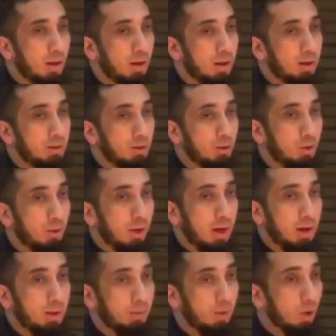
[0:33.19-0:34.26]
Uh, you know,
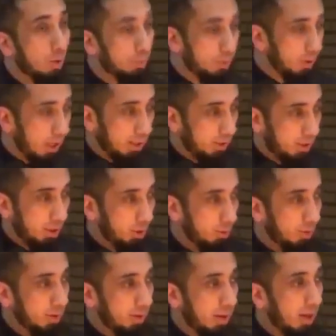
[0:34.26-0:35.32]
I hope I see
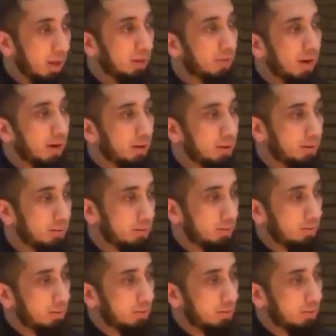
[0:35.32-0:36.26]
you in the hellfire.